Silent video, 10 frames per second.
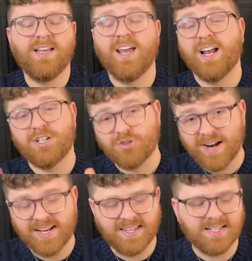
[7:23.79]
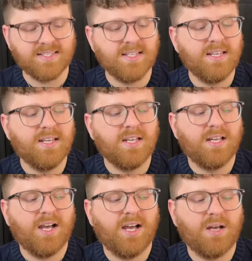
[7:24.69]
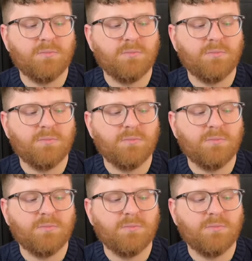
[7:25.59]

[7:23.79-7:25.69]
and I tried this, um,